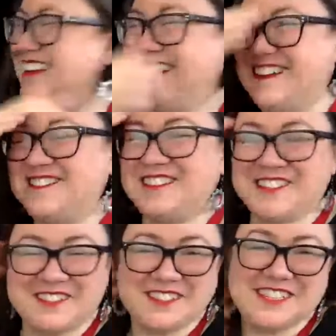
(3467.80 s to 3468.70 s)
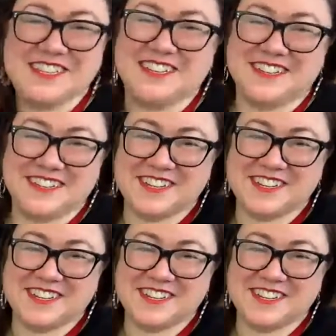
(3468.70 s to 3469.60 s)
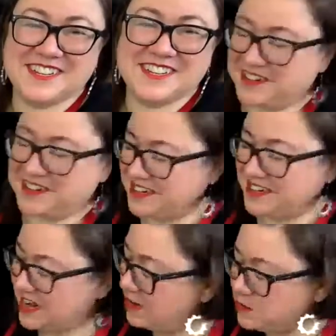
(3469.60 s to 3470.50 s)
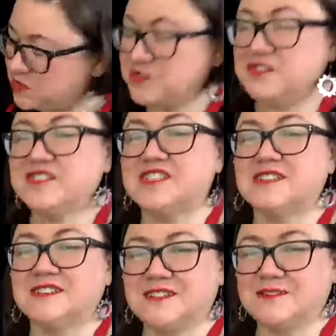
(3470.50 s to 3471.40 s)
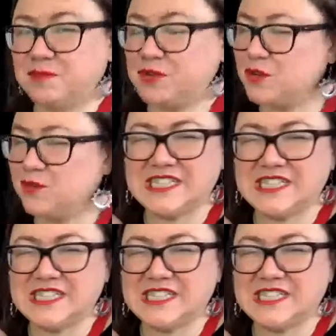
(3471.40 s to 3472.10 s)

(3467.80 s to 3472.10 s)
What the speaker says: after those times of grinding. Now I'm sure there's a beautiful